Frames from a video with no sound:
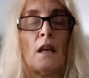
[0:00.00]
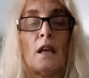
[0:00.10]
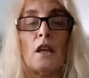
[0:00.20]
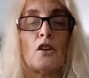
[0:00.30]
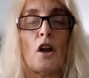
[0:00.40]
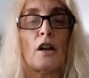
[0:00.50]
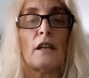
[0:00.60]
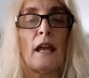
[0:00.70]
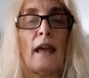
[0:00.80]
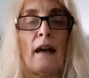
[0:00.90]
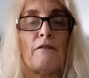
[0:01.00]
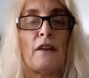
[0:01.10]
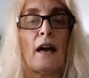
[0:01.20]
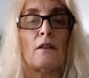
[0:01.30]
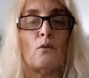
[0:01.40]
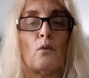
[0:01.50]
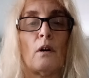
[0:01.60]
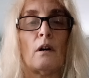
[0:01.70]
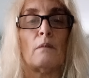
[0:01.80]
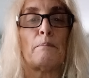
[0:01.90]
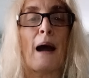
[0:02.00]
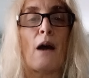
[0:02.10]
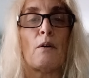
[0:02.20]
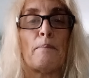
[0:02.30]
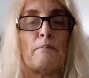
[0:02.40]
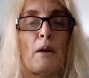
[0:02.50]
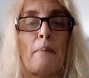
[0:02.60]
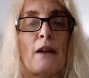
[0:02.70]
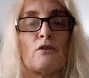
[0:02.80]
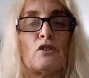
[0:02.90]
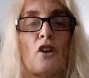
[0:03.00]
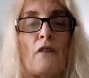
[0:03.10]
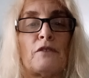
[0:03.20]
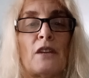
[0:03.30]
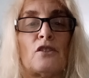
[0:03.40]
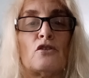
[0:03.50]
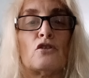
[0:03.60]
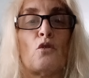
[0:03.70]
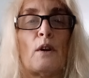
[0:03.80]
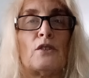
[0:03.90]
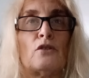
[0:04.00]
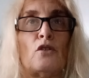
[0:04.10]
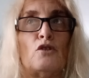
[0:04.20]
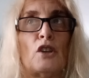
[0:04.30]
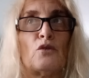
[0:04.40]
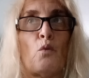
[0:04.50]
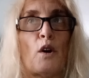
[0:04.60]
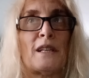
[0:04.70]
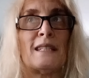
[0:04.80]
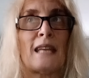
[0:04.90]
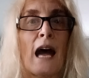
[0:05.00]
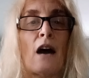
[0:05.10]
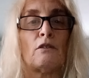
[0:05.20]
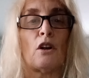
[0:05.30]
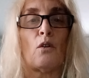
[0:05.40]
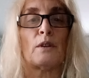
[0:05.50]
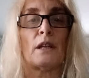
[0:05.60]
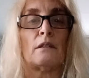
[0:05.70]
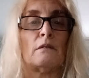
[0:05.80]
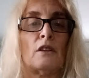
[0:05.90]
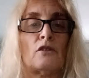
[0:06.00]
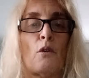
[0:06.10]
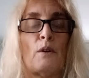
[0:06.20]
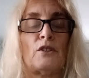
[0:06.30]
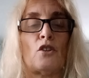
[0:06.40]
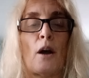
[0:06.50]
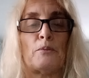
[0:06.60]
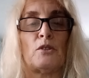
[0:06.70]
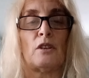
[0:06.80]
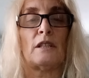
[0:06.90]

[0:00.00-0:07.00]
You're not going to have that the Microsoft as a choice, so you just want to download it. There's always an option to